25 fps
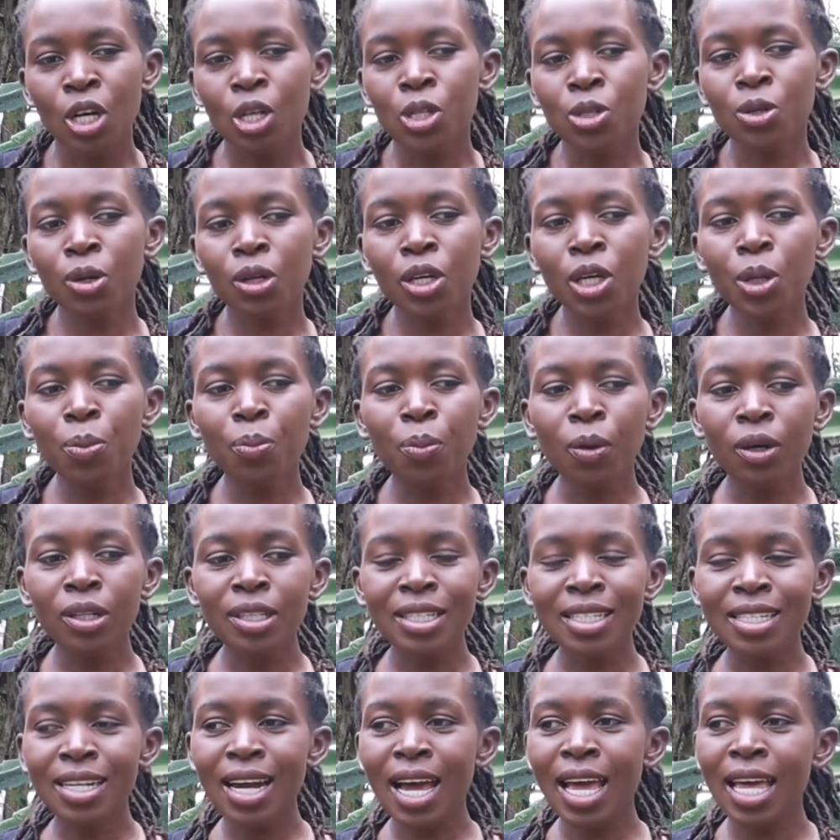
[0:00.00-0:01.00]
So keep on
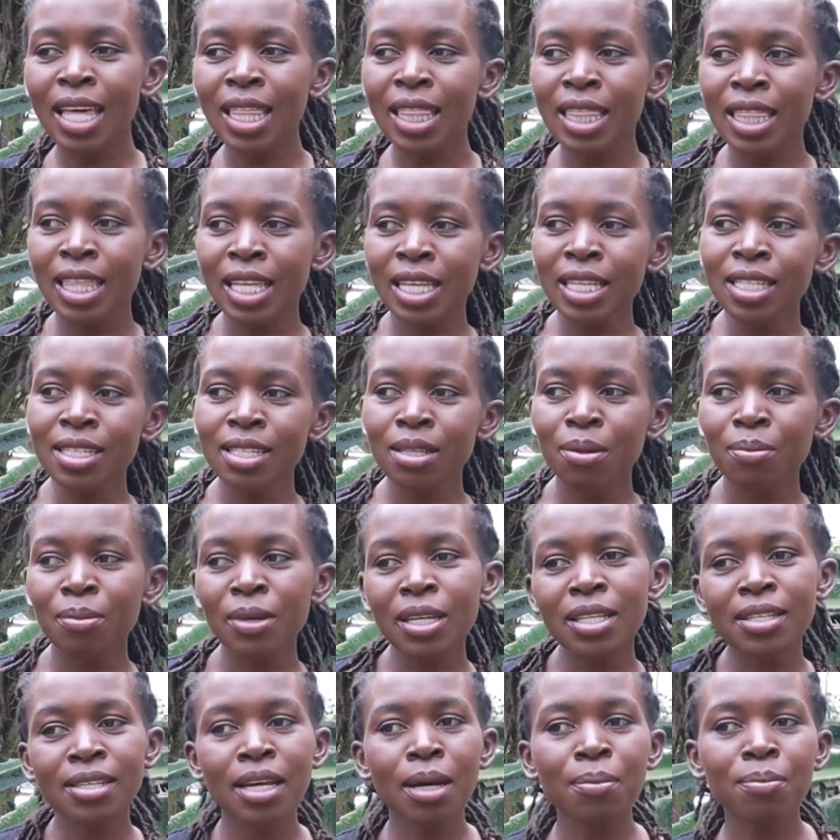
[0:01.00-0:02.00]
trying things,
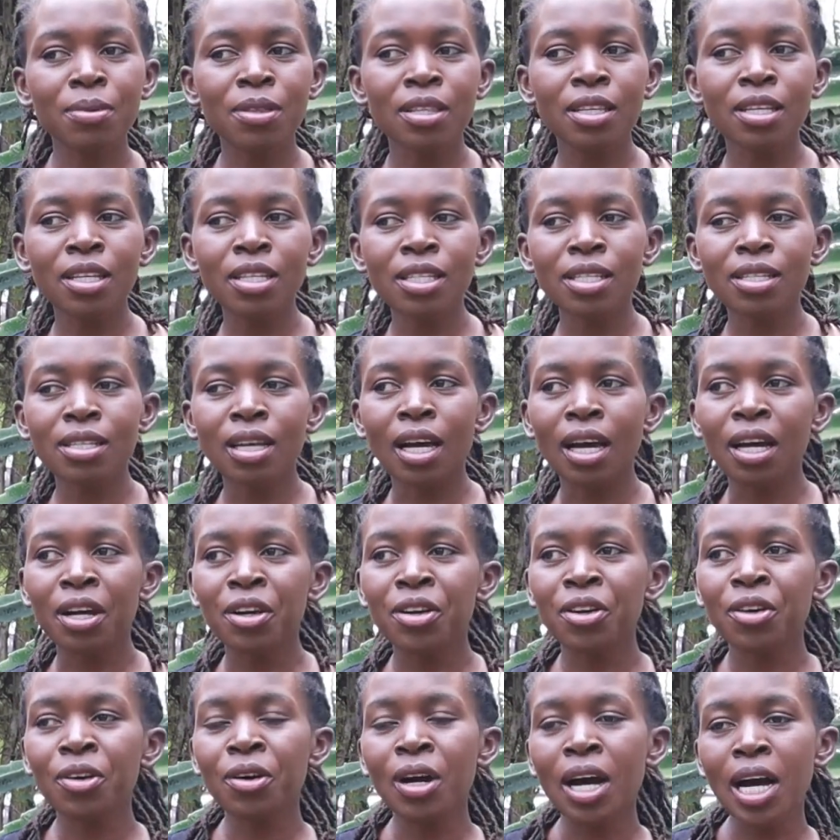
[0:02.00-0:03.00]
mix up things,
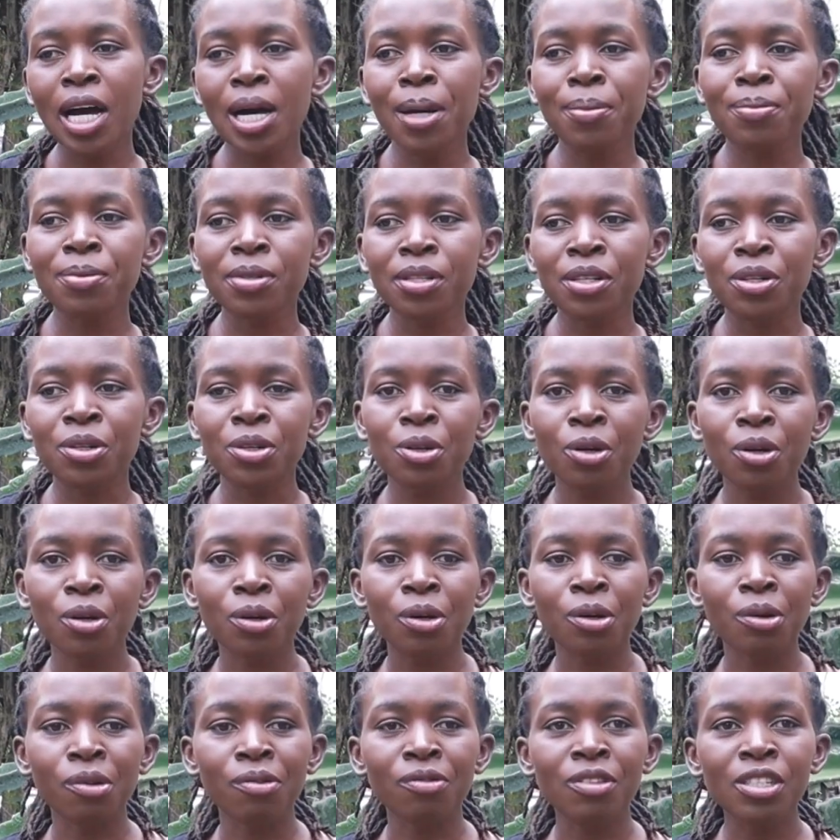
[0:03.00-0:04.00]
grow herbs,
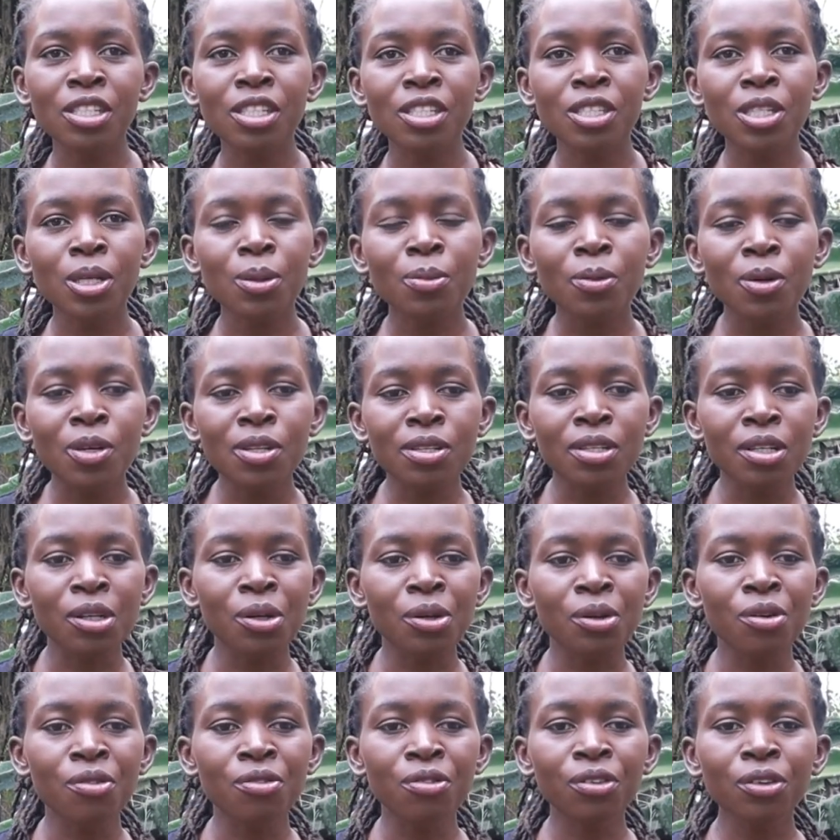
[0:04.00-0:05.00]
grow vegetables,
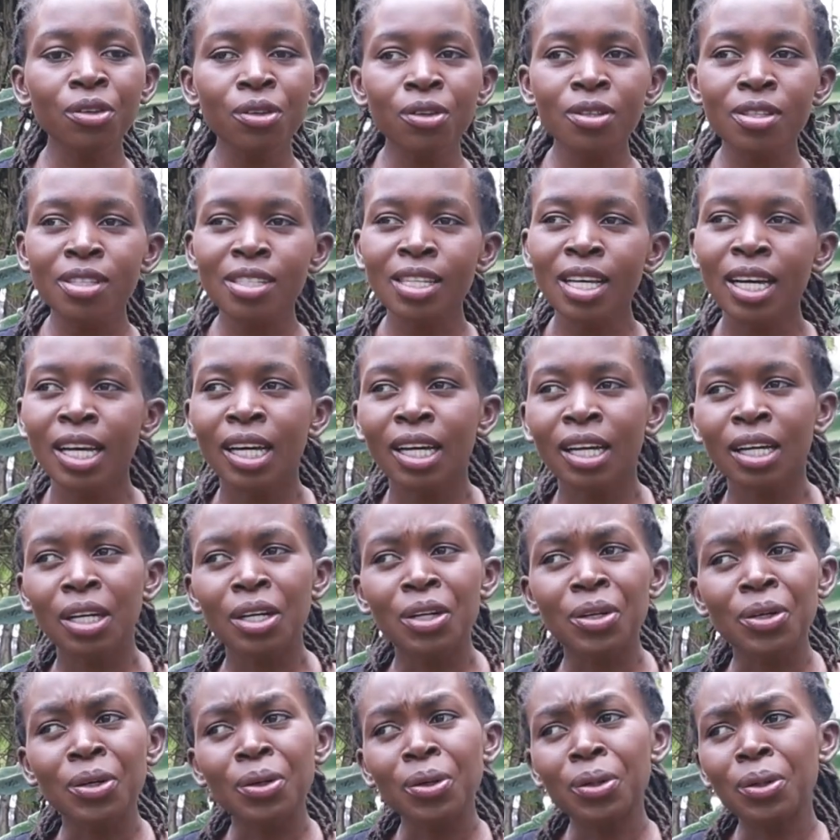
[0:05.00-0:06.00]
grow fruits,
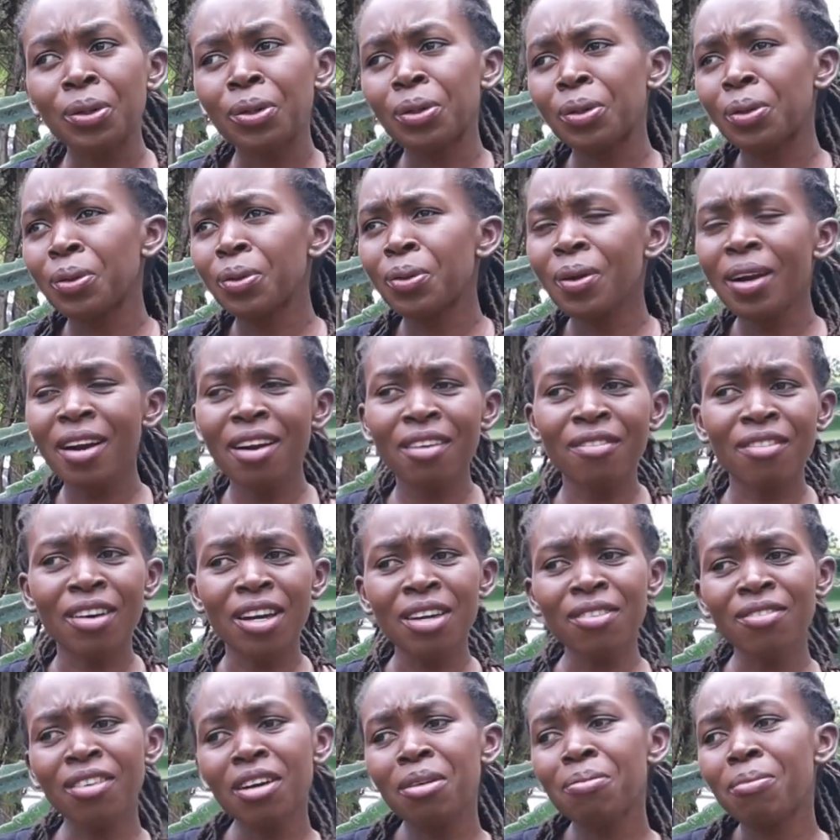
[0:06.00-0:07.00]
grow whatever,
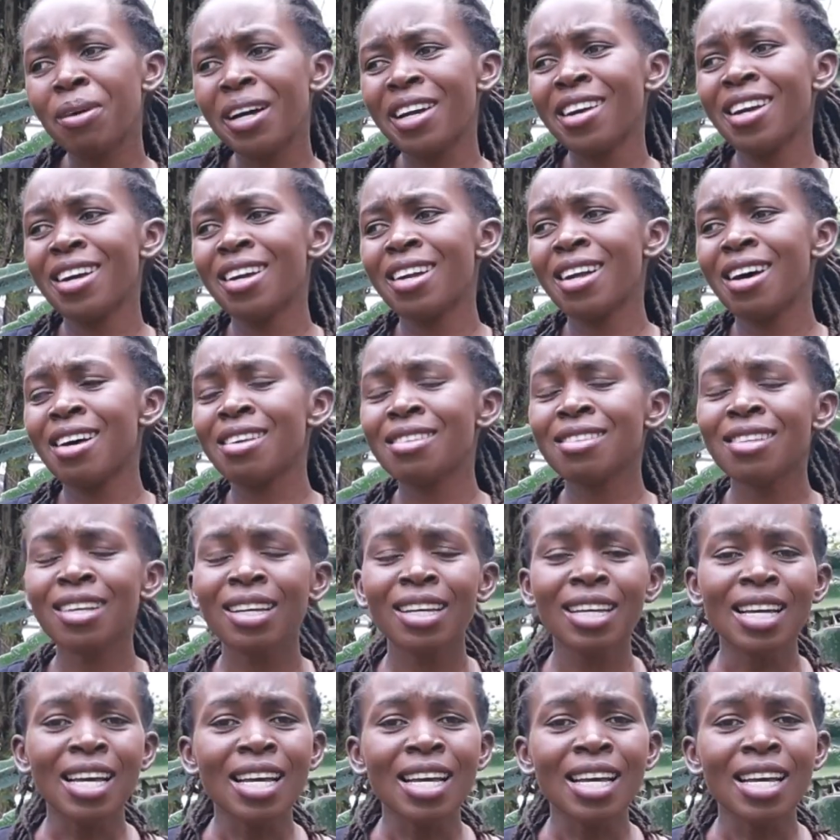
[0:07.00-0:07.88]
even bananas.